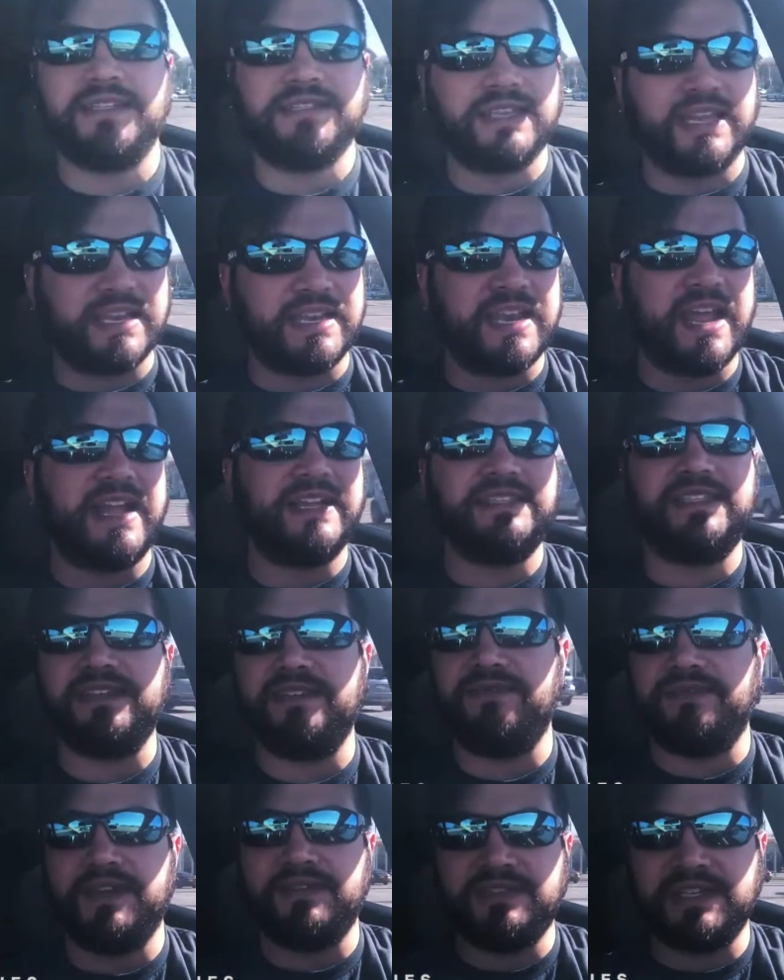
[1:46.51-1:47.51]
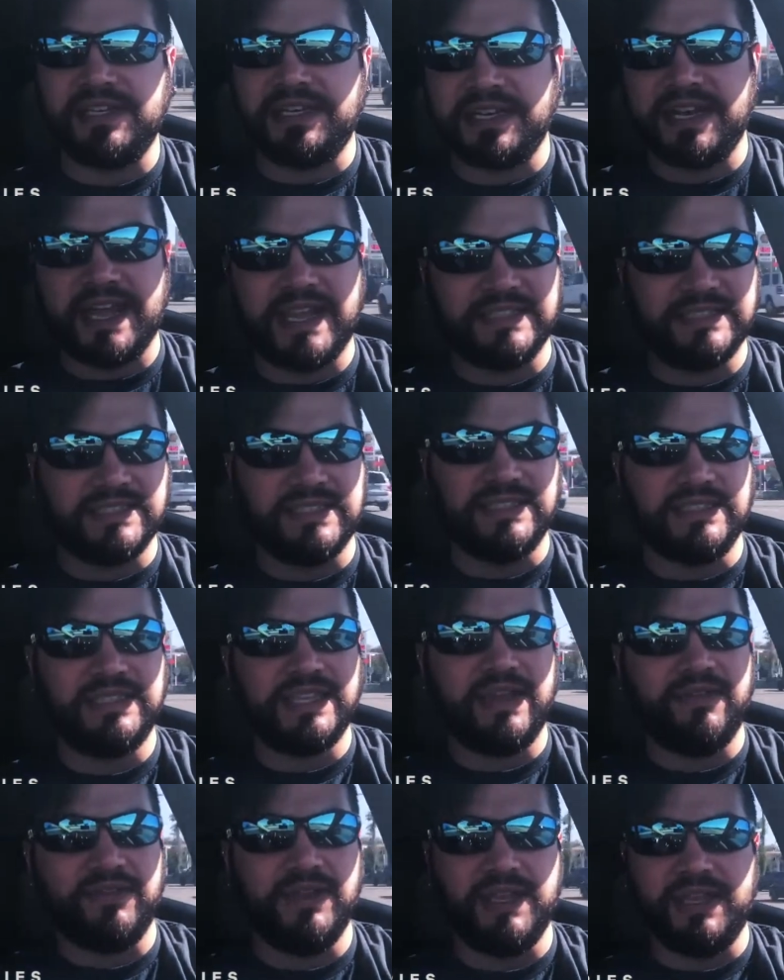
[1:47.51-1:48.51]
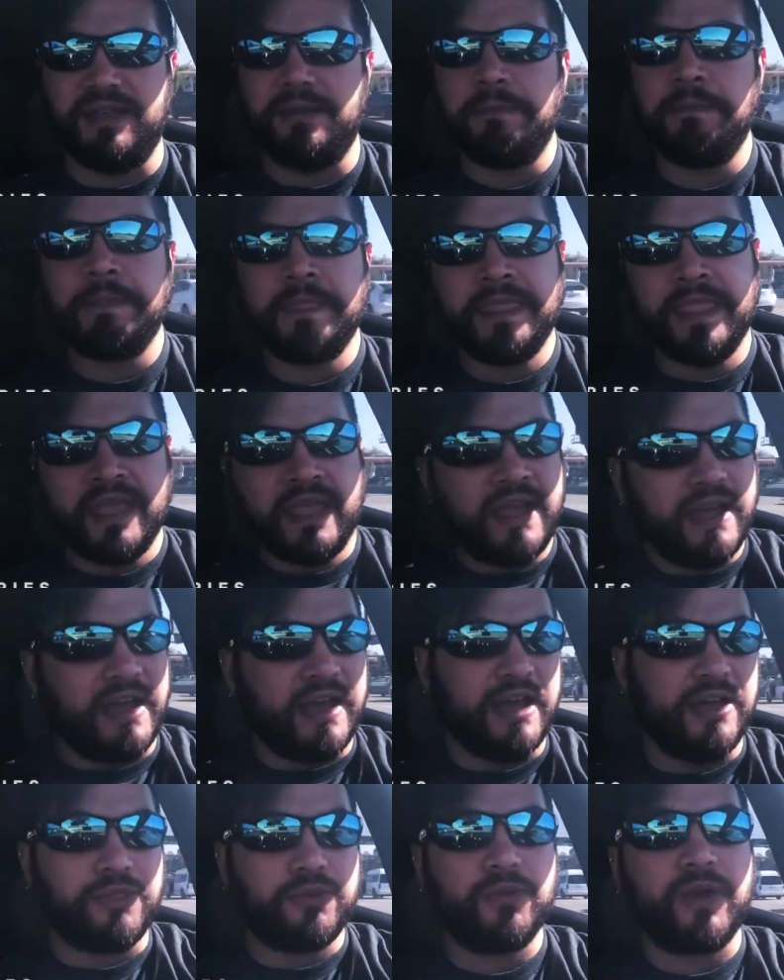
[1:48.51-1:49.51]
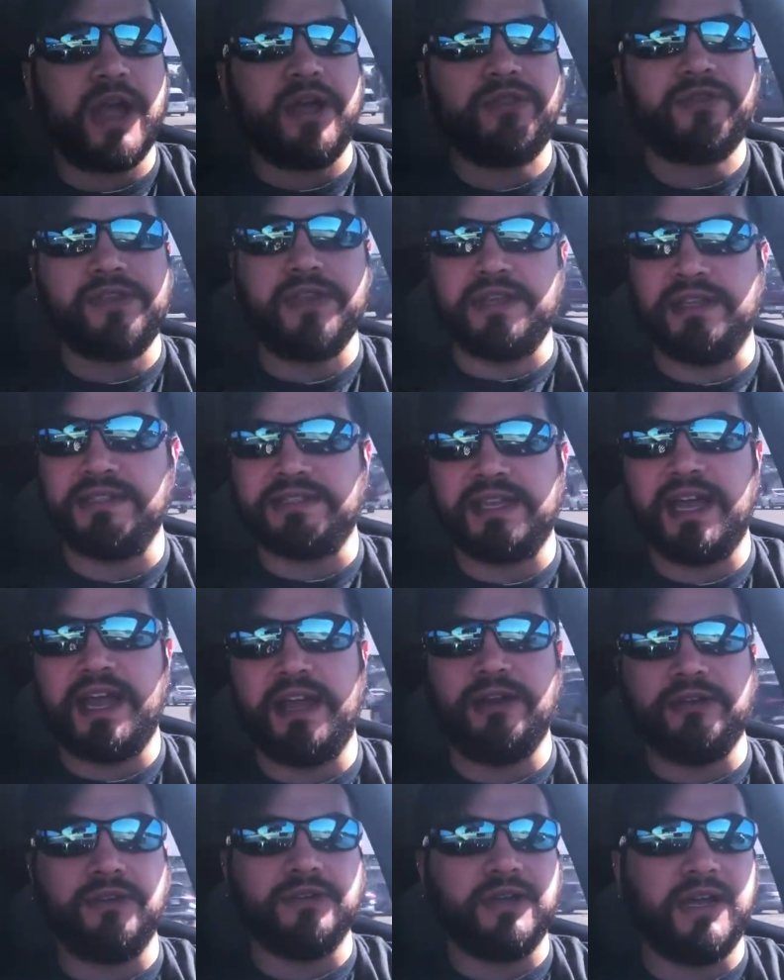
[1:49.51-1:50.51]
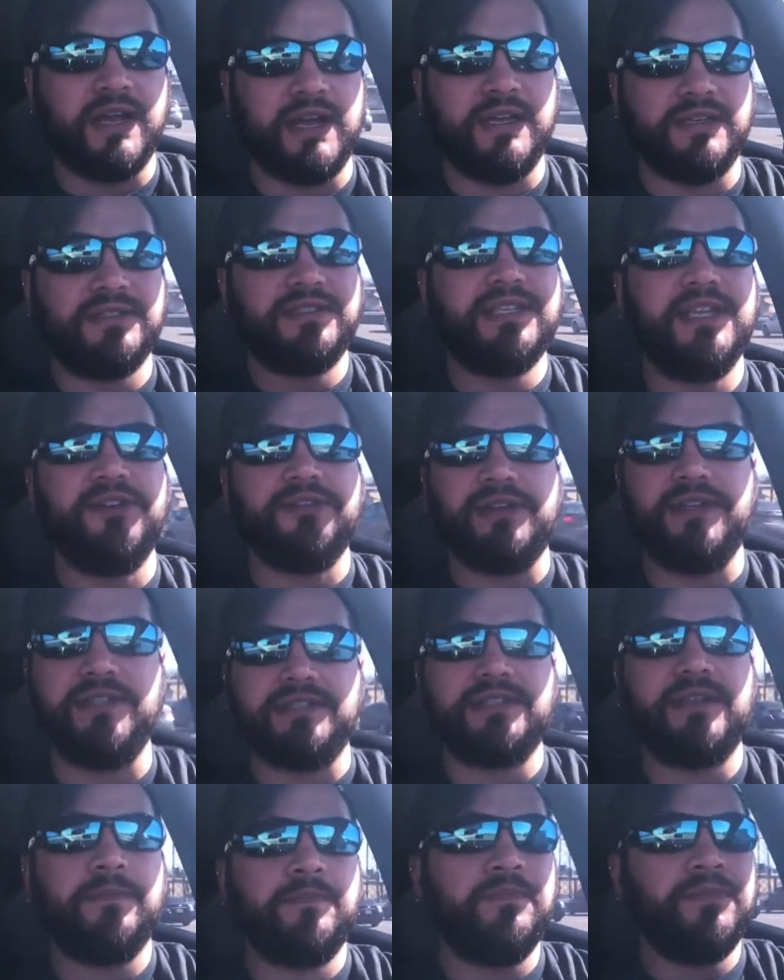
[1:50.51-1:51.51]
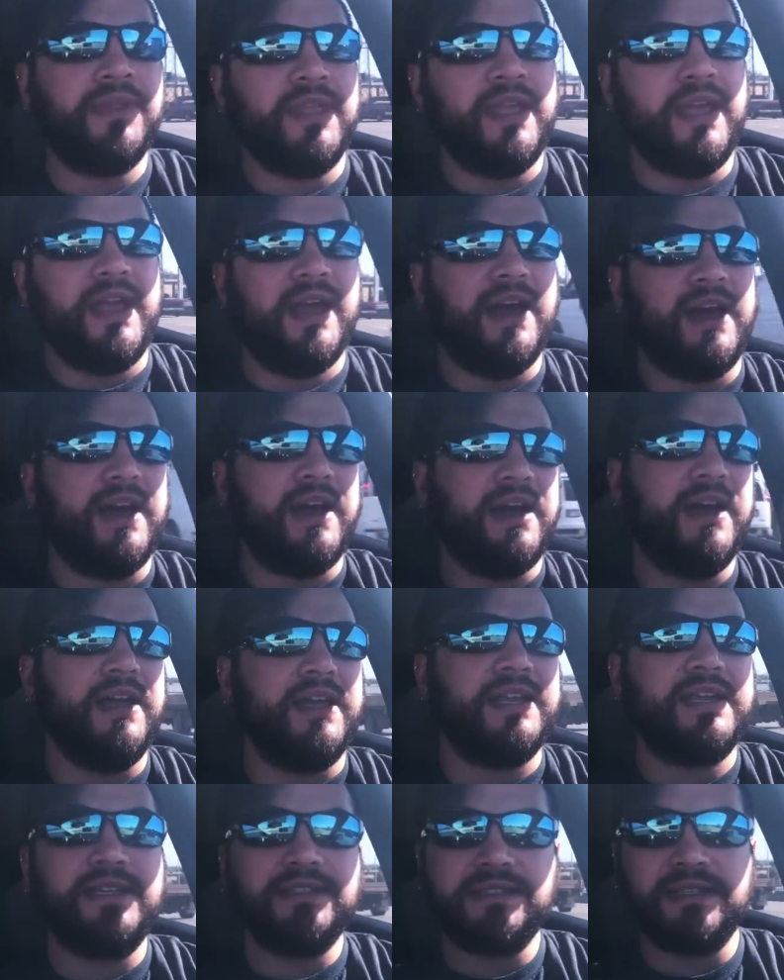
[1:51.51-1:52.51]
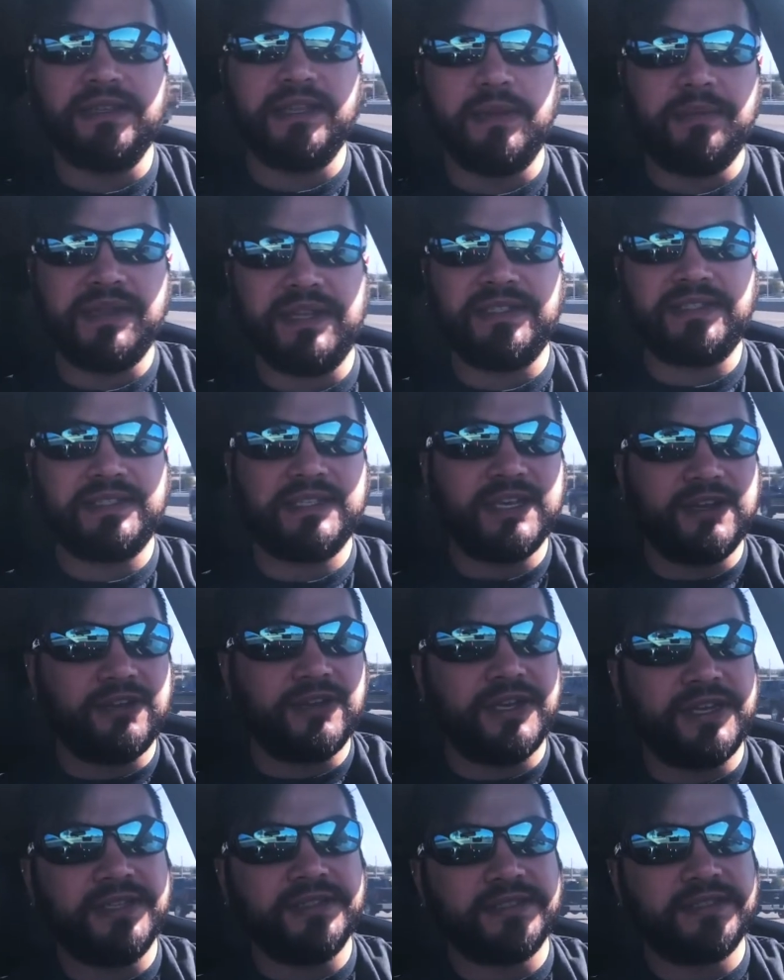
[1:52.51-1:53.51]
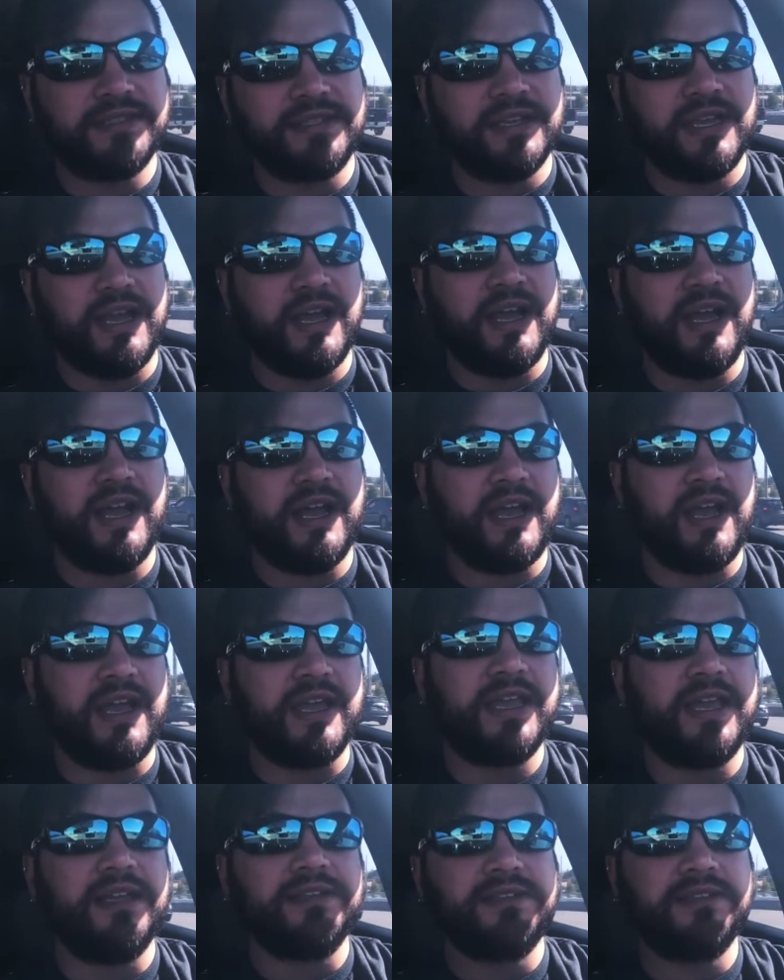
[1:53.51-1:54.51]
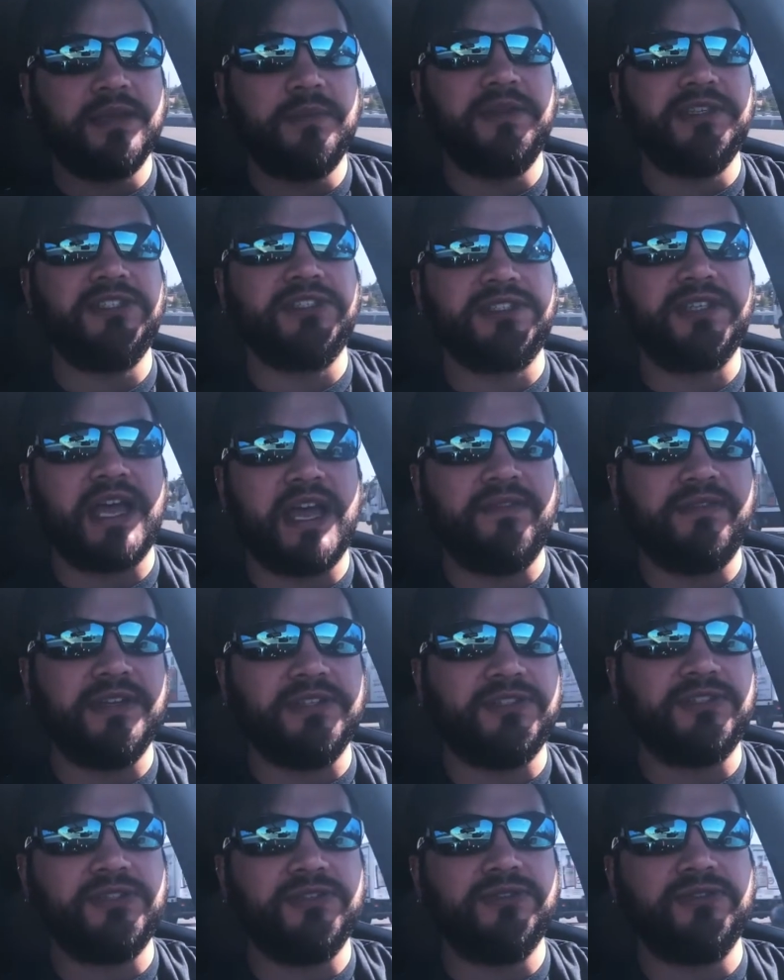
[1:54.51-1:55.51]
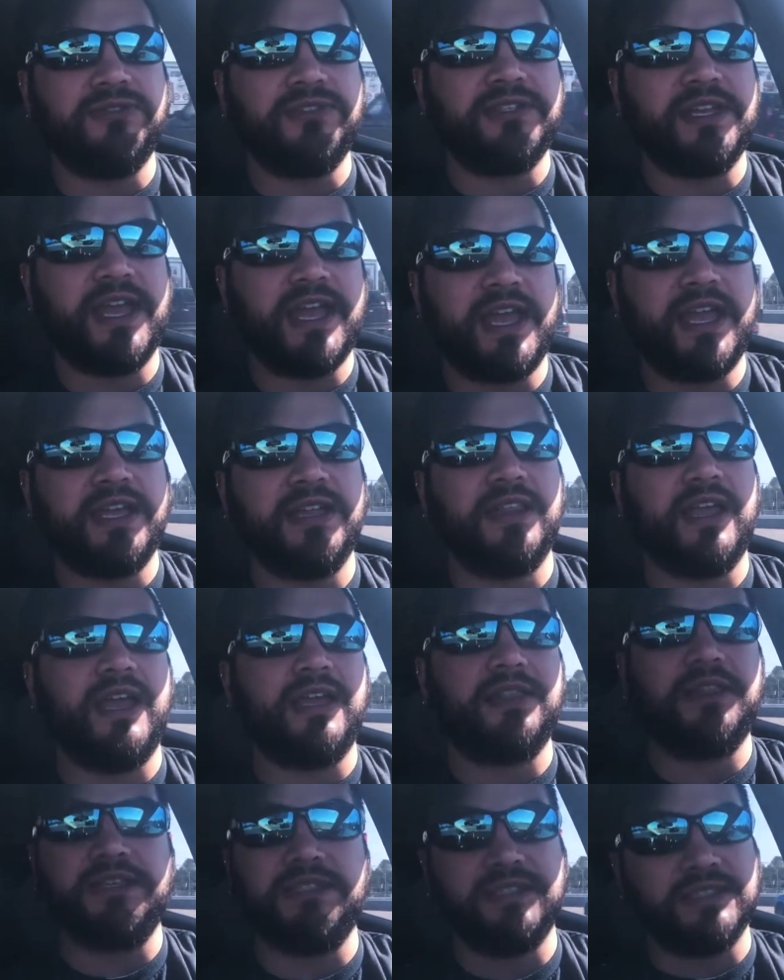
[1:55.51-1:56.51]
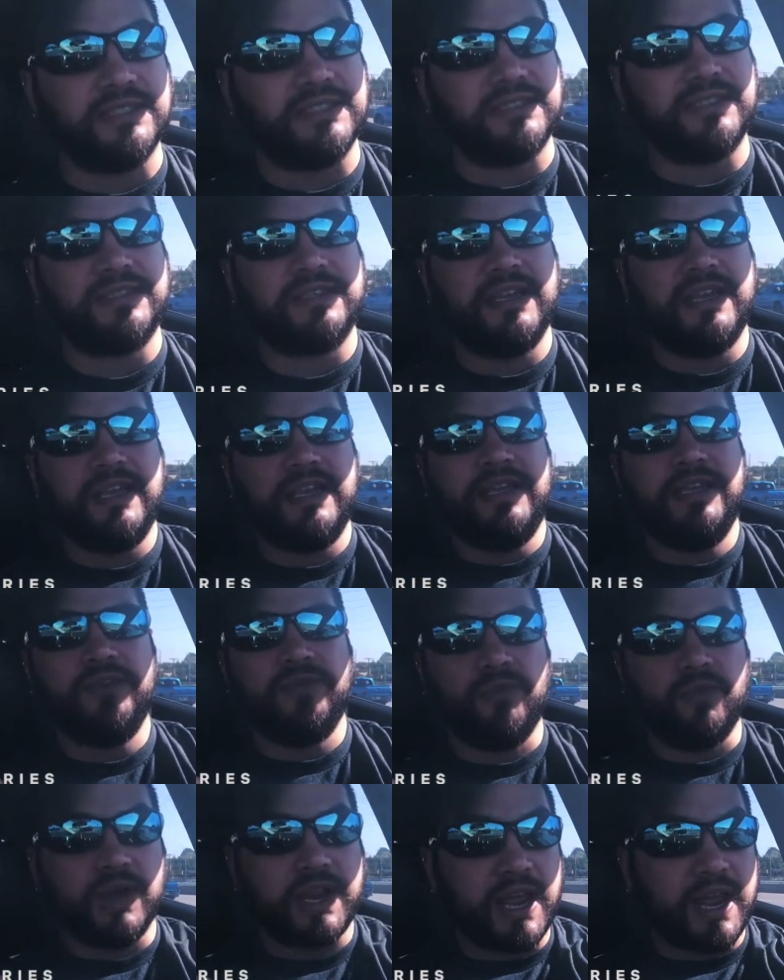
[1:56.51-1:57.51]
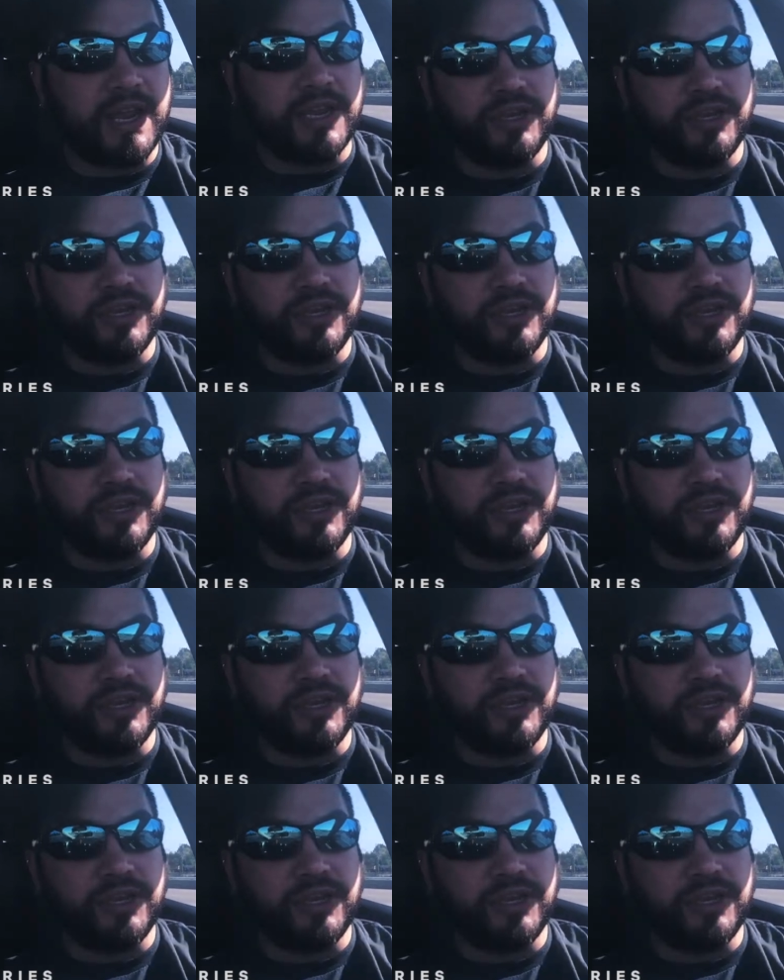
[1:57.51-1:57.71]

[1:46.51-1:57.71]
it's like 1950 to 1970 throughout the entire series. It is a limited series. I guess let me just dive into saying, like, this is what I